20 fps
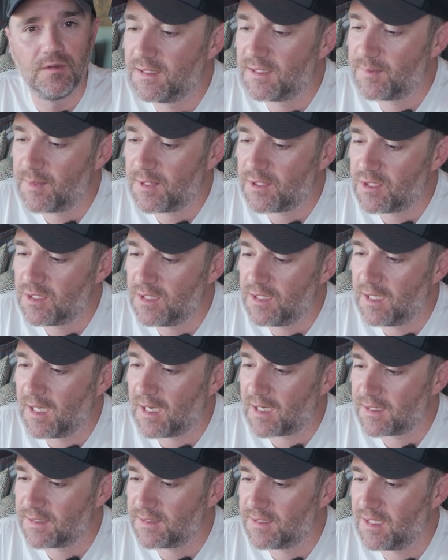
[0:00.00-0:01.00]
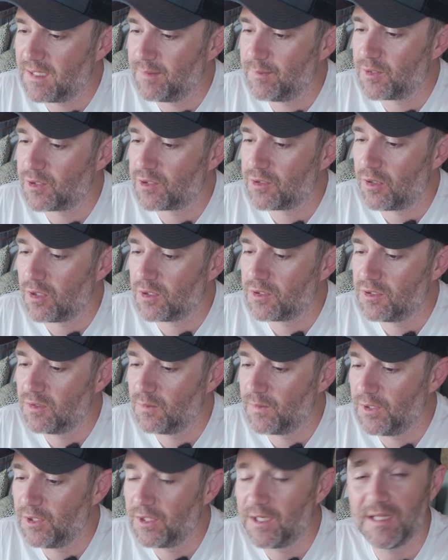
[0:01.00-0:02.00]
especially like I said in Mashatu,
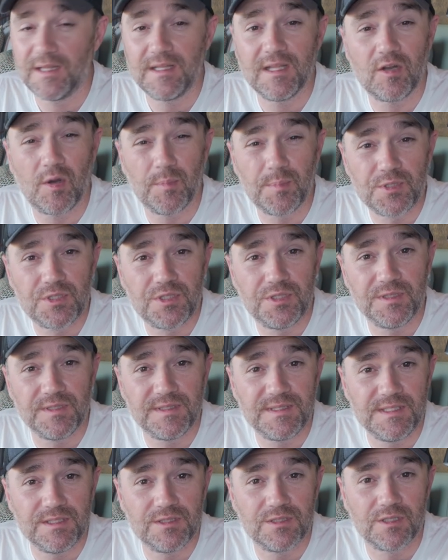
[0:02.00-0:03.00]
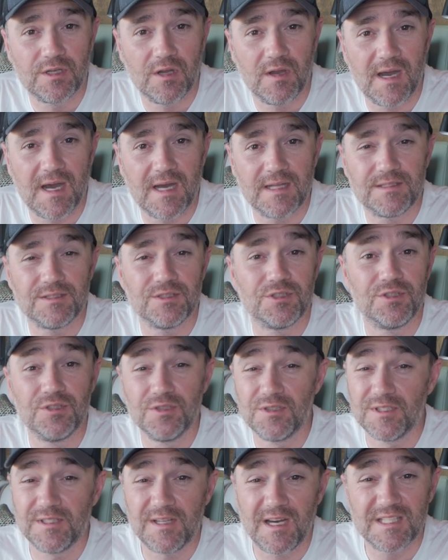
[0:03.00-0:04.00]
when you get that opportunity to go out and
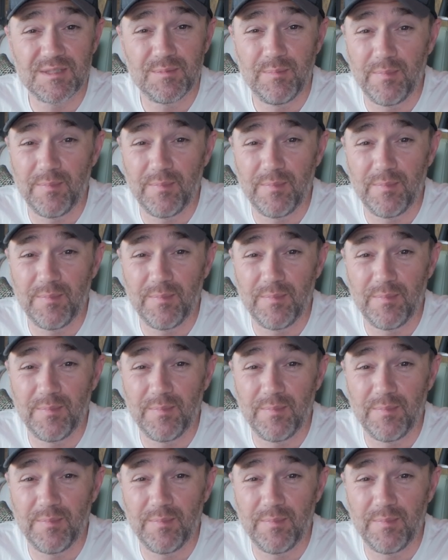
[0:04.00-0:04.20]
shoot a nice